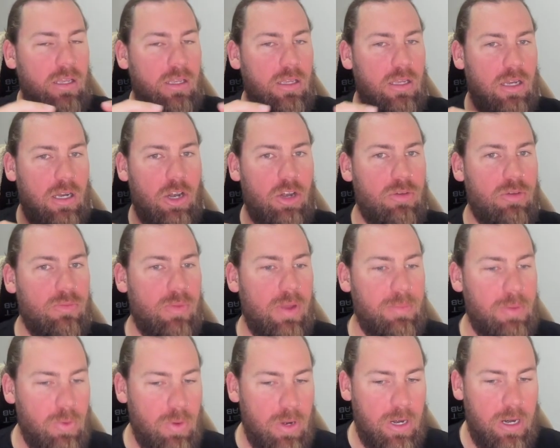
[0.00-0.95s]
I
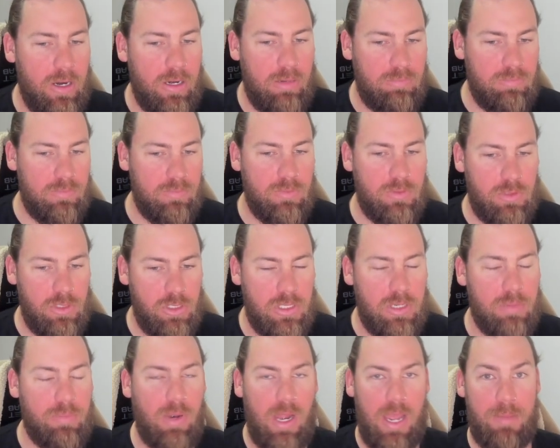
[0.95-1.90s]
remember when I used
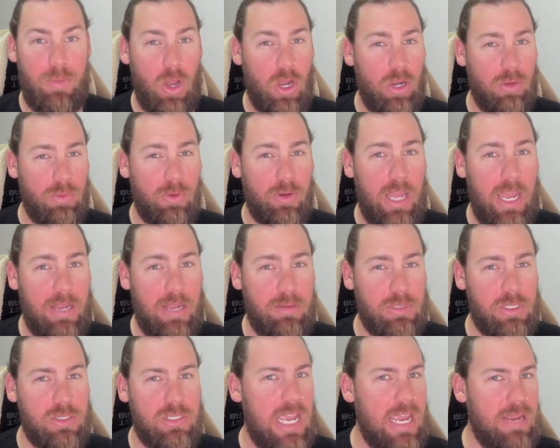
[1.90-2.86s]
to play Pokemon games,
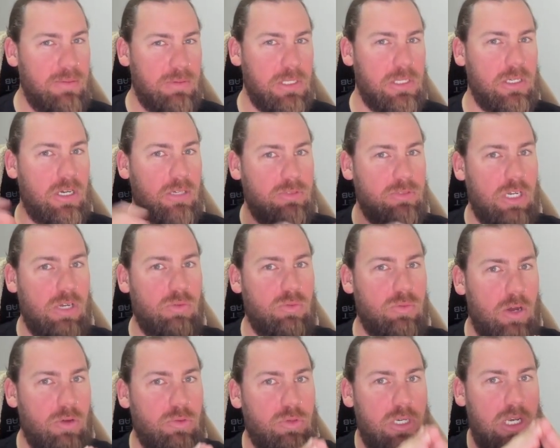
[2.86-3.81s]
there was heaps of times
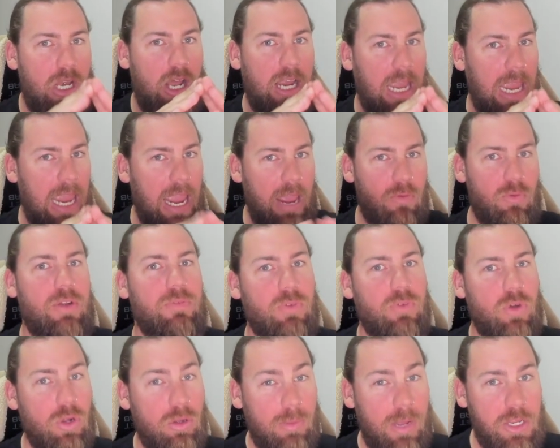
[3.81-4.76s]
I would like get rid of
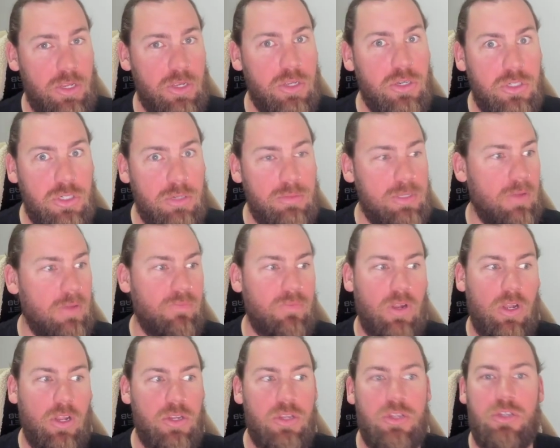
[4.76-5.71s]
all my YouTubes that
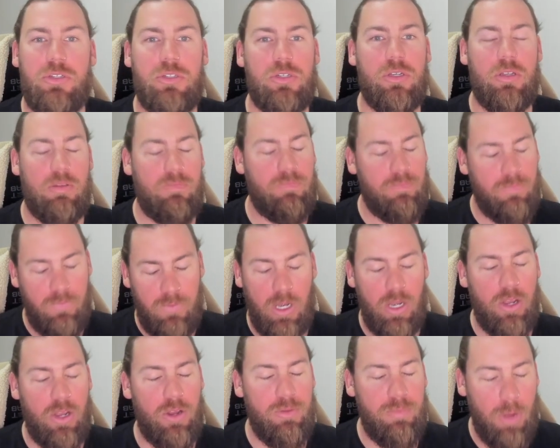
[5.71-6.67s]
follow
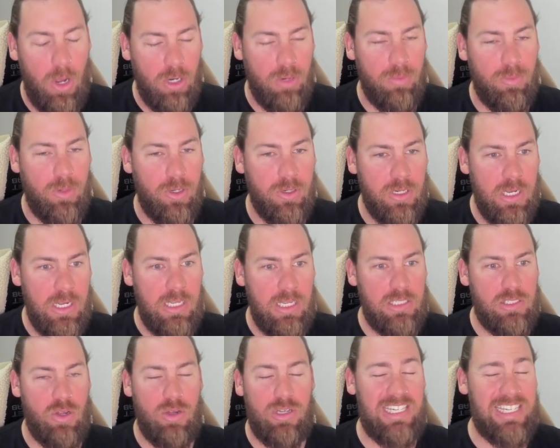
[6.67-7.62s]
Pokemon,
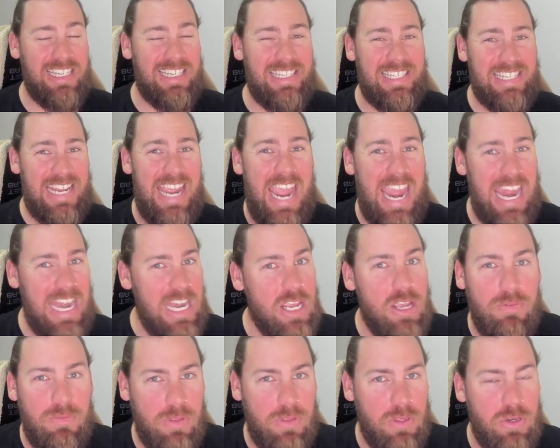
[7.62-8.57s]
so I didn't see any
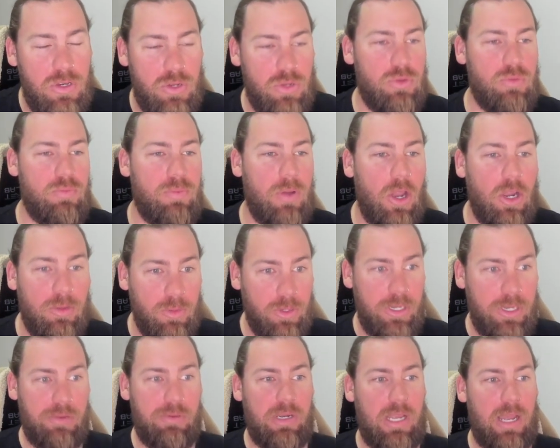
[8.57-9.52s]
of the new Pokemon
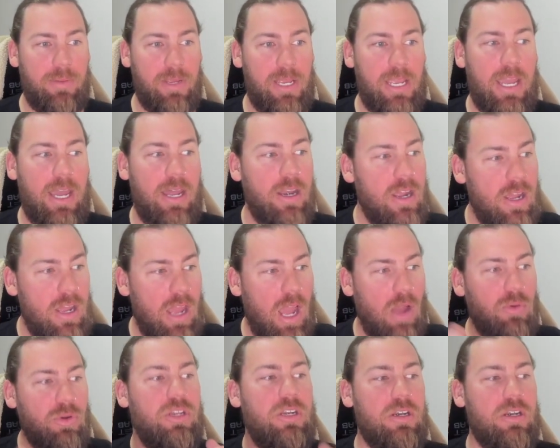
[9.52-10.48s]
that were coming out. I
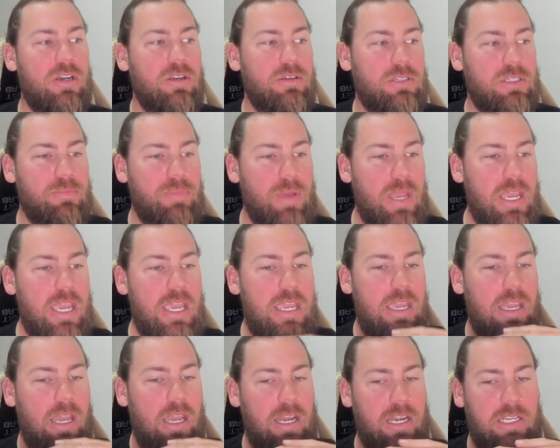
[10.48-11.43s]
wanted it to
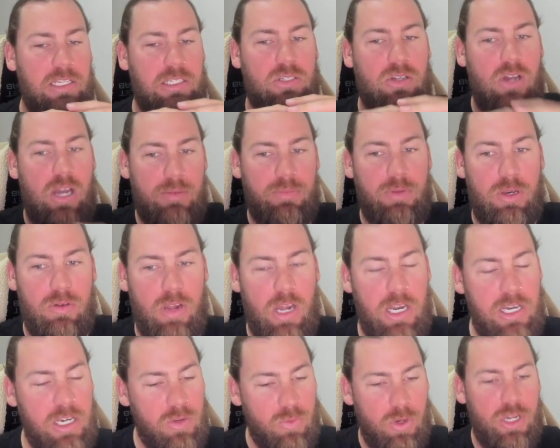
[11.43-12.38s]
be an excitement.
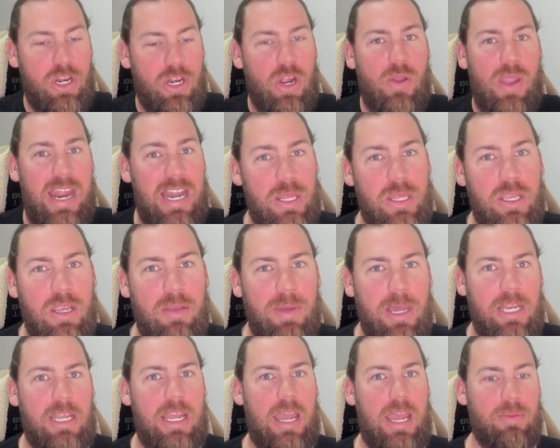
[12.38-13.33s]
I didn't want to know anything
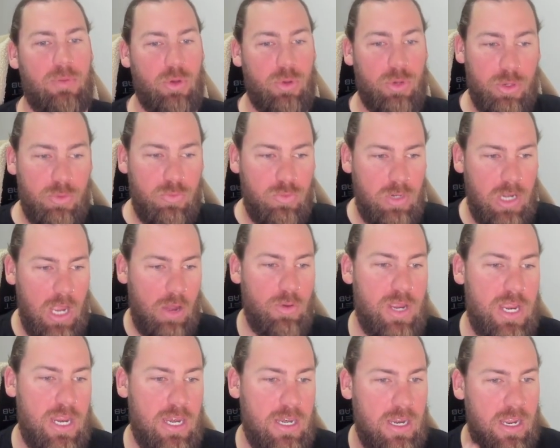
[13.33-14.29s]
about the game. I wanted to go
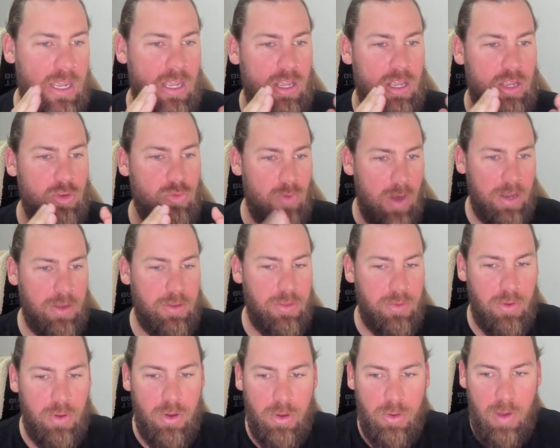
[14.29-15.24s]
in, run
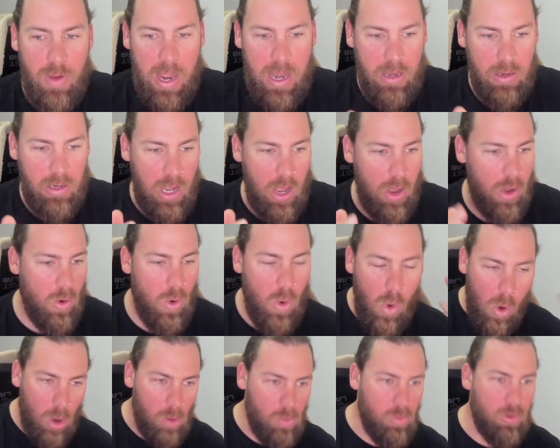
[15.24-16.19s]
through and go,
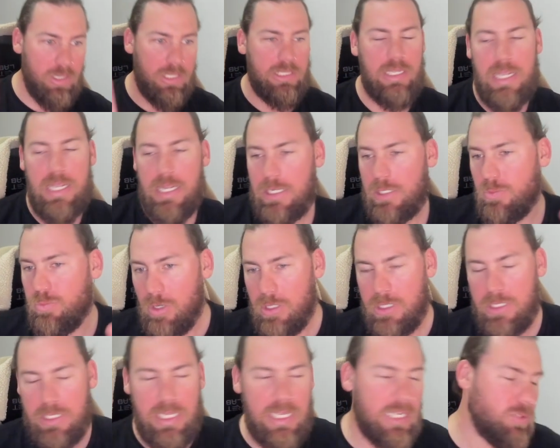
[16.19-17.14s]
oh, what's this,
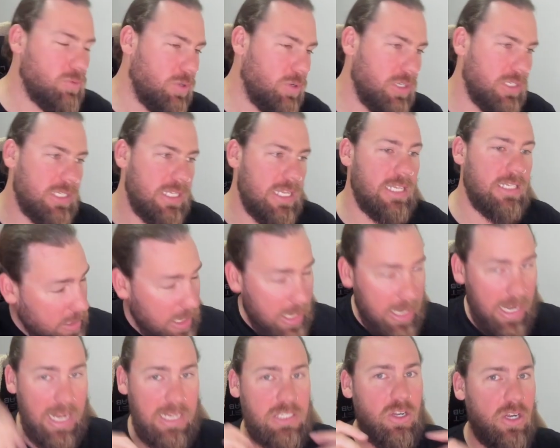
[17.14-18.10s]
what's this, what's this?
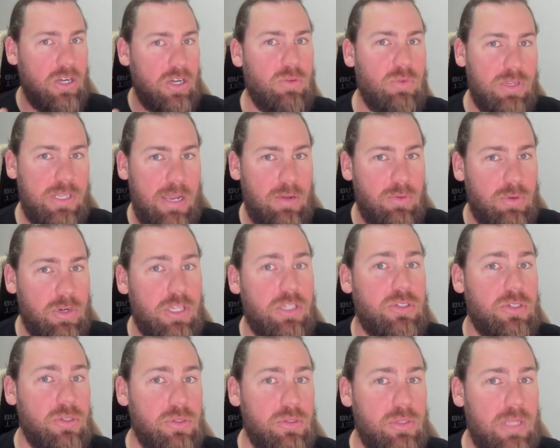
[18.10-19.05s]
And that's kind of what they want to
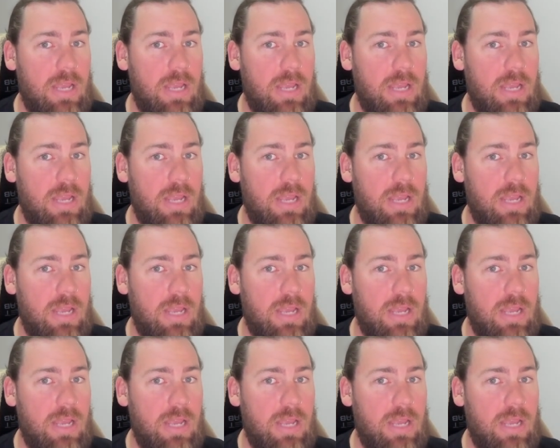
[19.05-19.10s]
do.